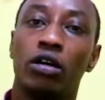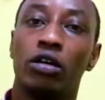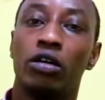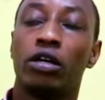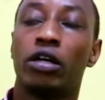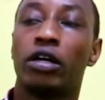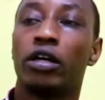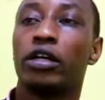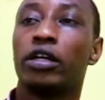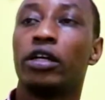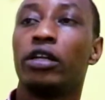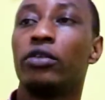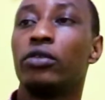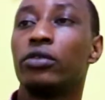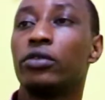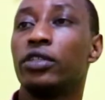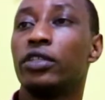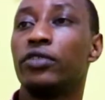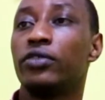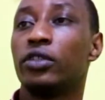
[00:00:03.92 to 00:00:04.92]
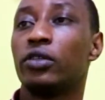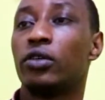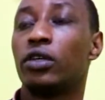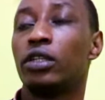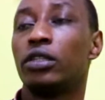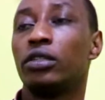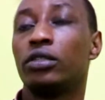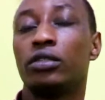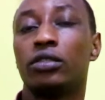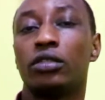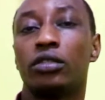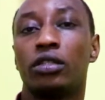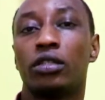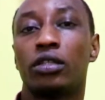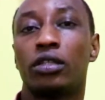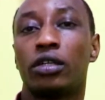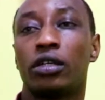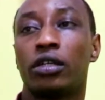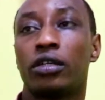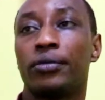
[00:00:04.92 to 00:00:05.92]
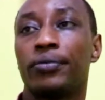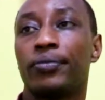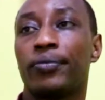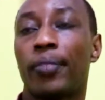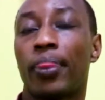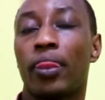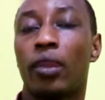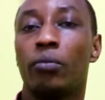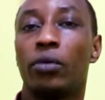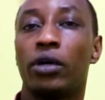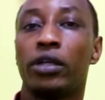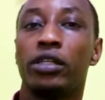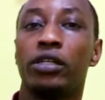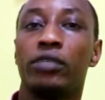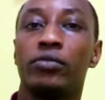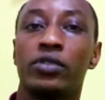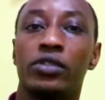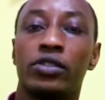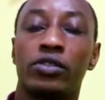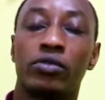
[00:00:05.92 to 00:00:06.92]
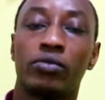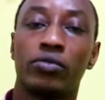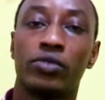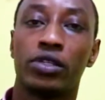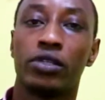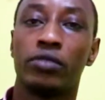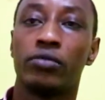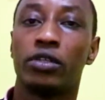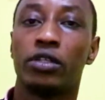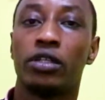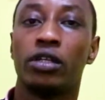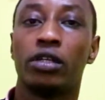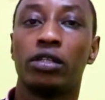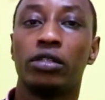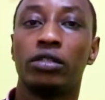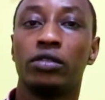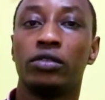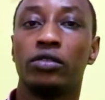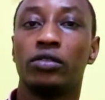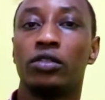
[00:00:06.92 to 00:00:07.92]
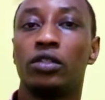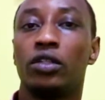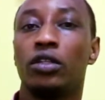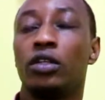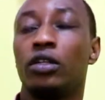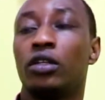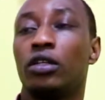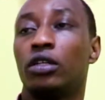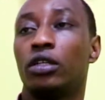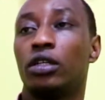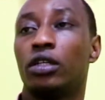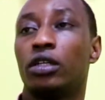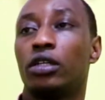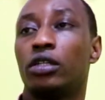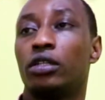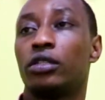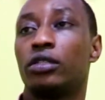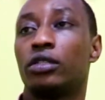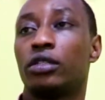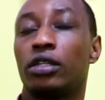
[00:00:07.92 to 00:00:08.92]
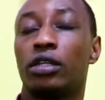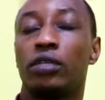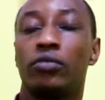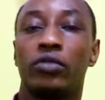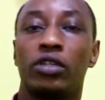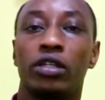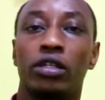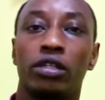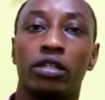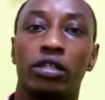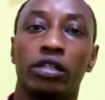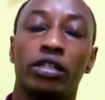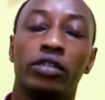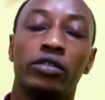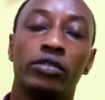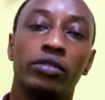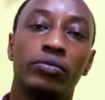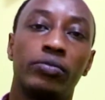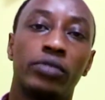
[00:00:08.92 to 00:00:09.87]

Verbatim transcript: Uh, hello everyone, uh, my name is Tumusiime Dan and I'm the Guild